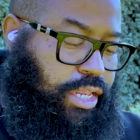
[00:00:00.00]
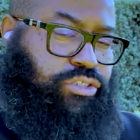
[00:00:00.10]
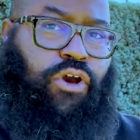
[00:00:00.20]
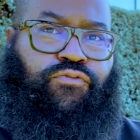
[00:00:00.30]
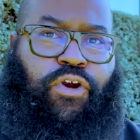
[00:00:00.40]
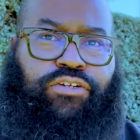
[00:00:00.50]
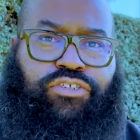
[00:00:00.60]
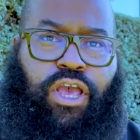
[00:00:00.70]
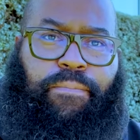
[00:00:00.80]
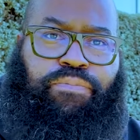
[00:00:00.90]
And so
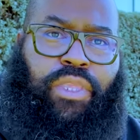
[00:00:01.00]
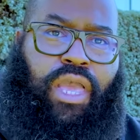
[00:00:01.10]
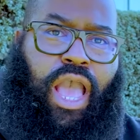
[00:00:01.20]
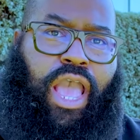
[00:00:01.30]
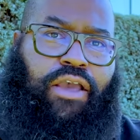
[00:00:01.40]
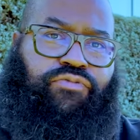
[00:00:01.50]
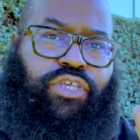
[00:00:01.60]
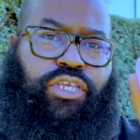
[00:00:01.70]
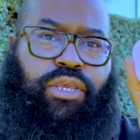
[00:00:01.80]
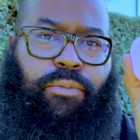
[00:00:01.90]
first up, I have
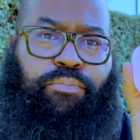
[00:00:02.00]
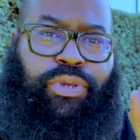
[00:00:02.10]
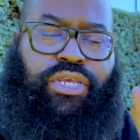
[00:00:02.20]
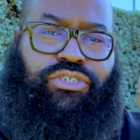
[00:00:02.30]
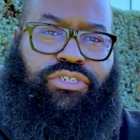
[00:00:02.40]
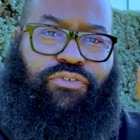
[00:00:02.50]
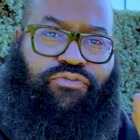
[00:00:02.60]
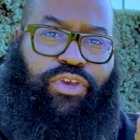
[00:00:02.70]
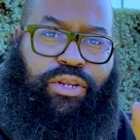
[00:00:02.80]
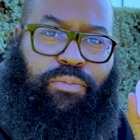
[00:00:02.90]
the Beats
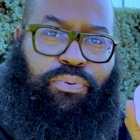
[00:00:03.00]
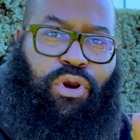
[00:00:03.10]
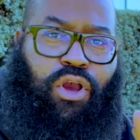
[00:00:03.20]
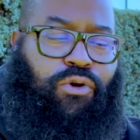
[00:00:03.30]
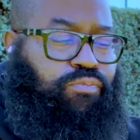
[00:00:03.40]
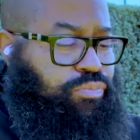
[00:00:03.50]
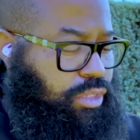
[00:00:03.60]
Fit Pro.